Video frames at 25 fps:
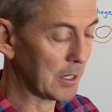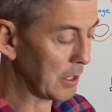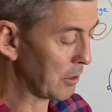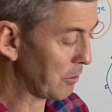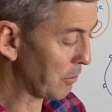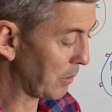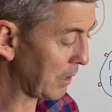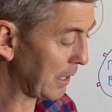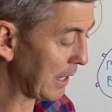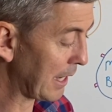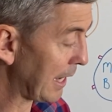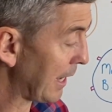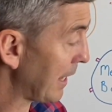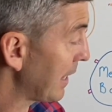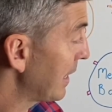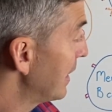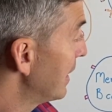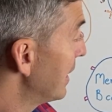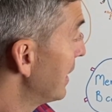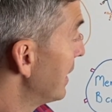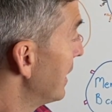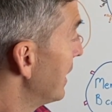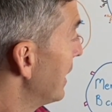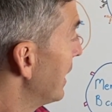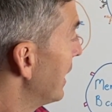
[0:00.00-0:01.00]
Okay.
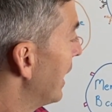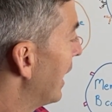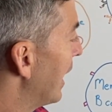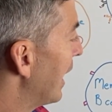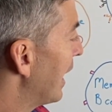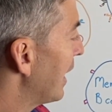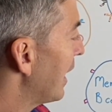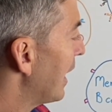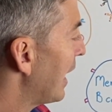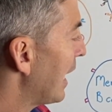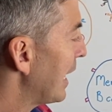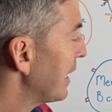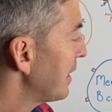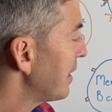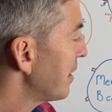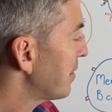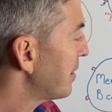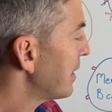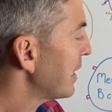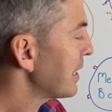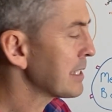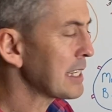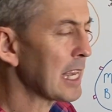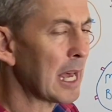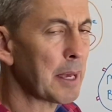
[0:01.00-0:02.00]
Other
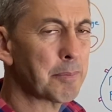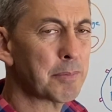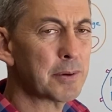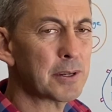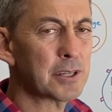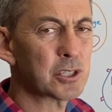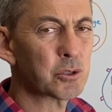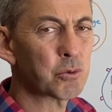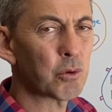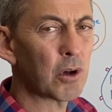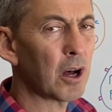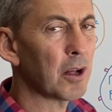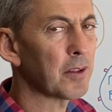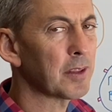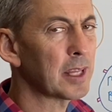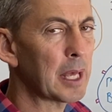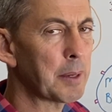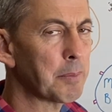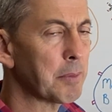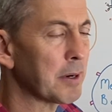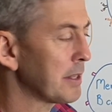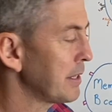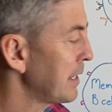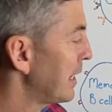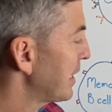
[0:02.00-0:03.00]
things happen as well there,
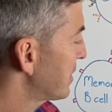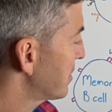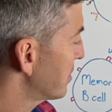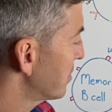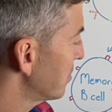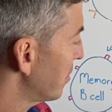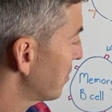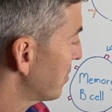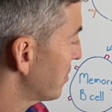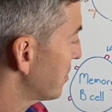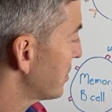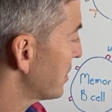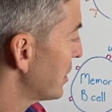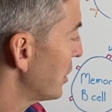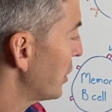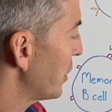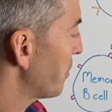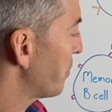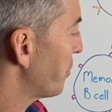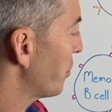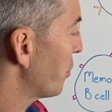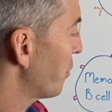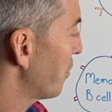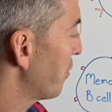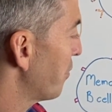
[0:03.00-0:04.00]
but that's not so
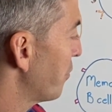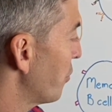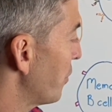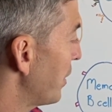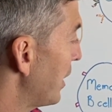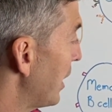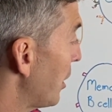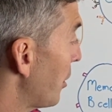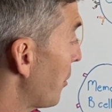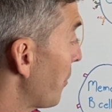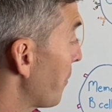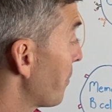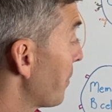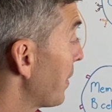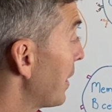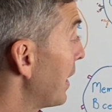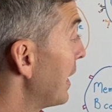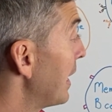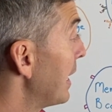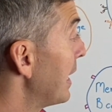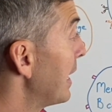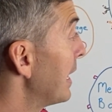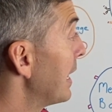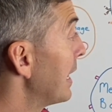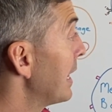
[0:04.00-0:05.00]
important for now.
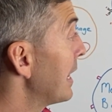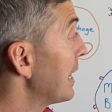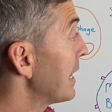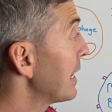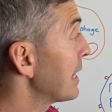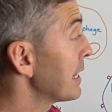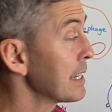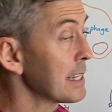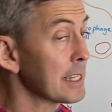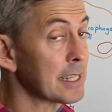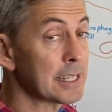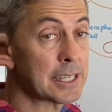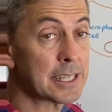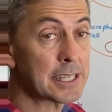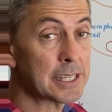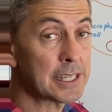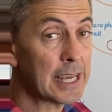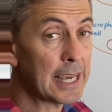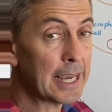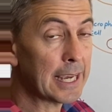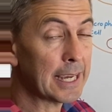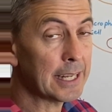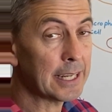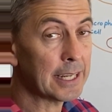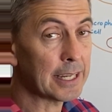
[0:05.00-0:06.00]

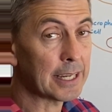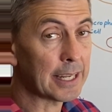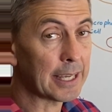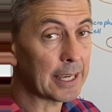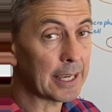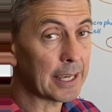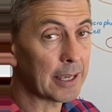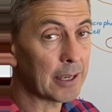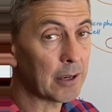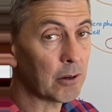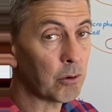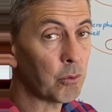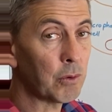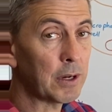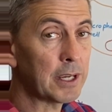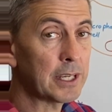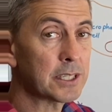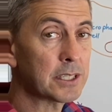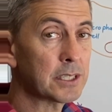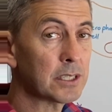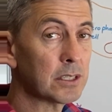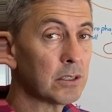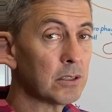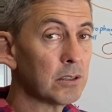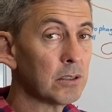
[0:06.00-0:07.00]
Secondly, we
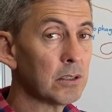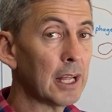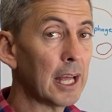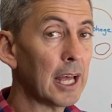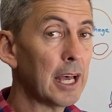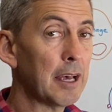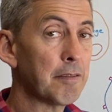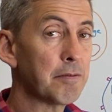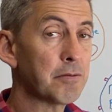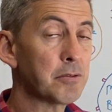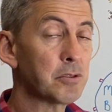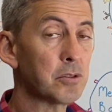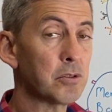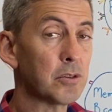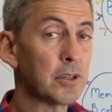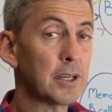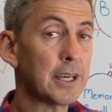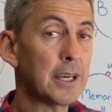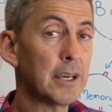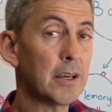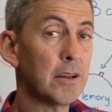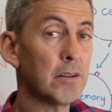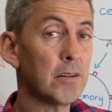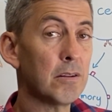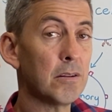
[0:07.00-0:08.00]
still have to
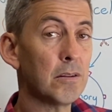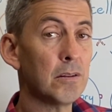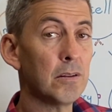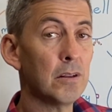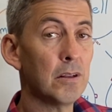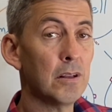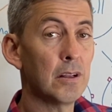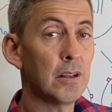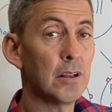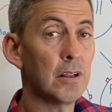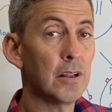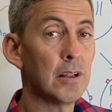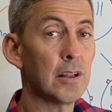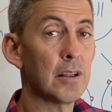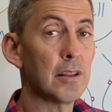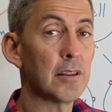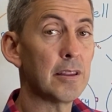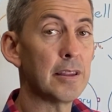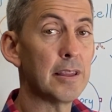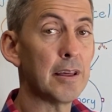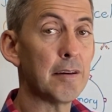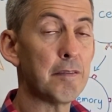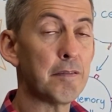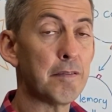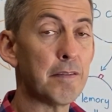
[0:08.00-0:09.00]
kill
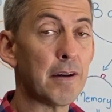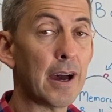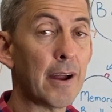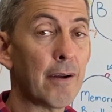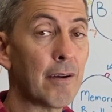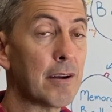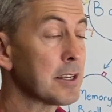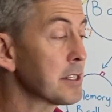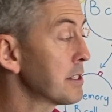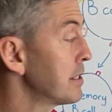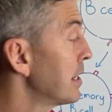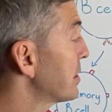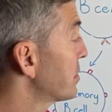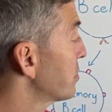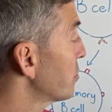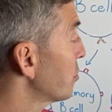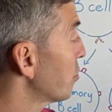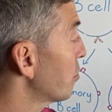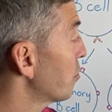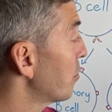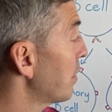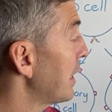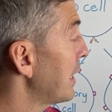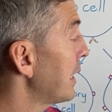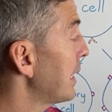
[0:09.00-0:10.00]
the virus that's
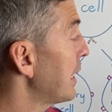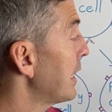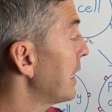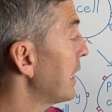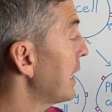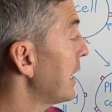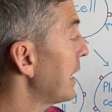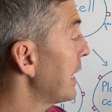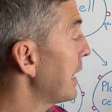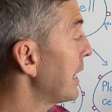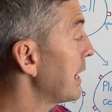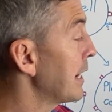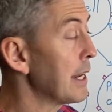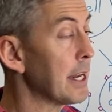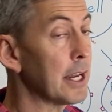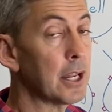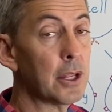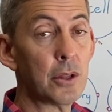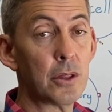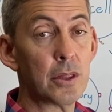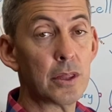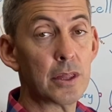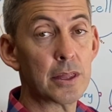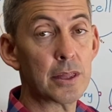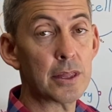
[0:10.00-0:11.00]
already
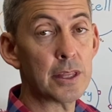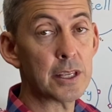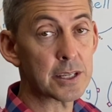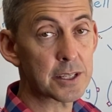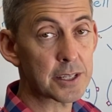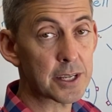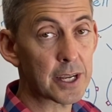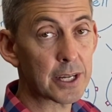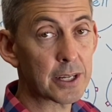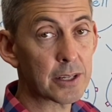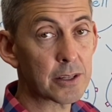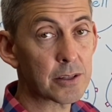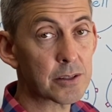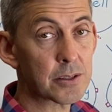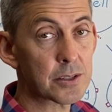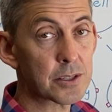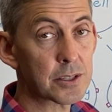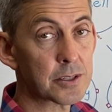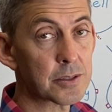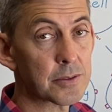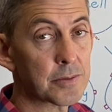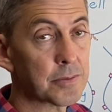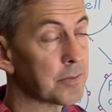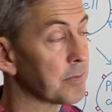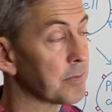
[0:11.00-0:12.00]
in the cells.